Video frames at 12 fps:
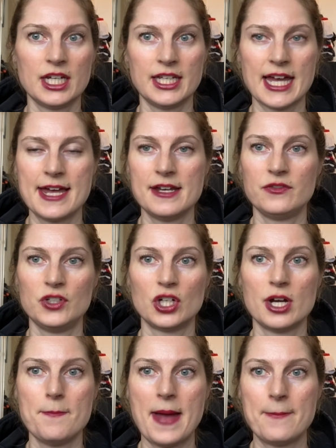Again, if you're
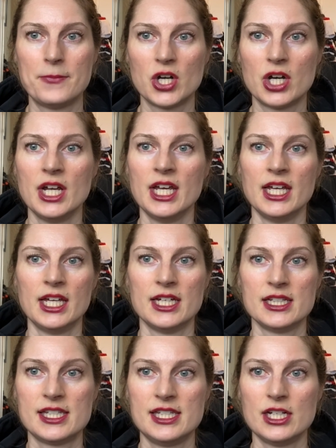a member,
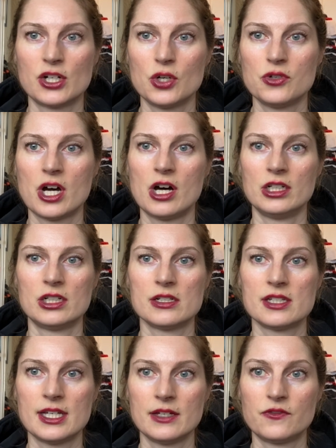it's zero
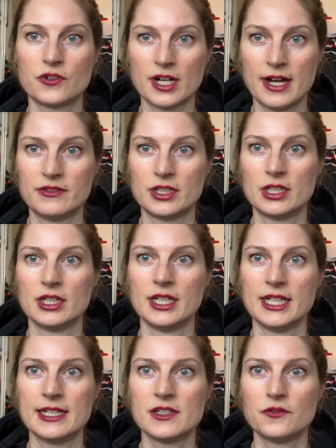dollars forever.
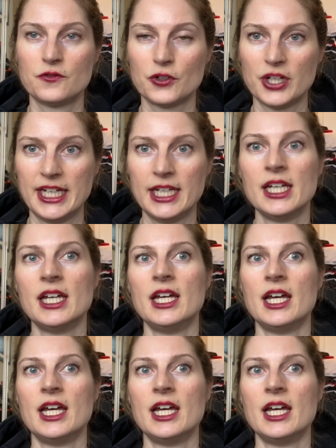It's free.